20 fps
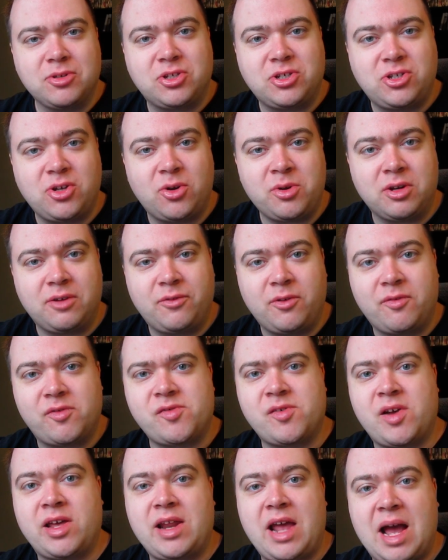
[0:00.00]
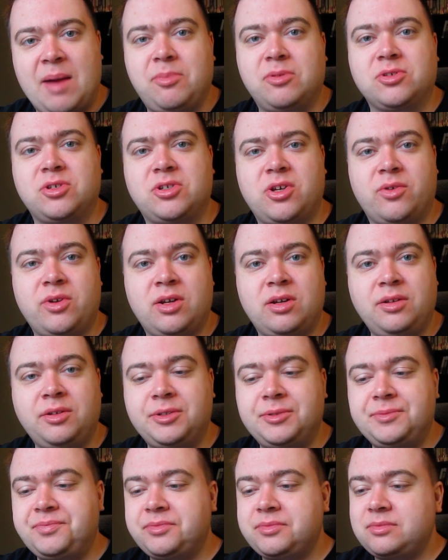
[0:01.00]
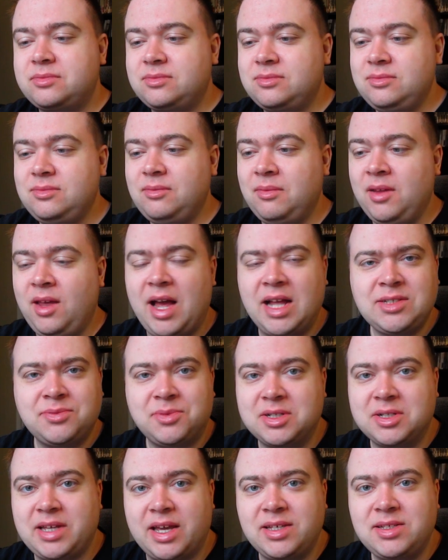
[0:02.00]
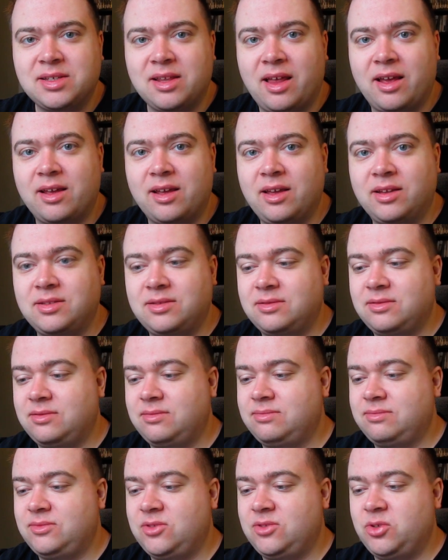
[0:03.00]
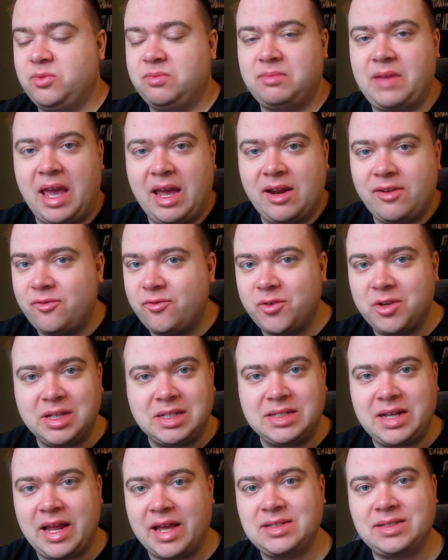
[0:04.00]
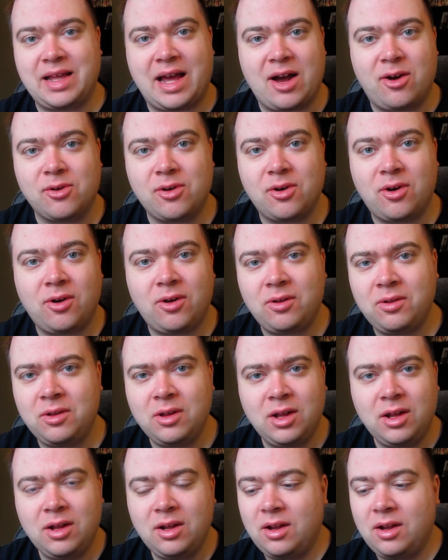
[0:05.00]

soda. If you've ever had apple soda, that's what it tastes like. You can't even really taste the alcohol.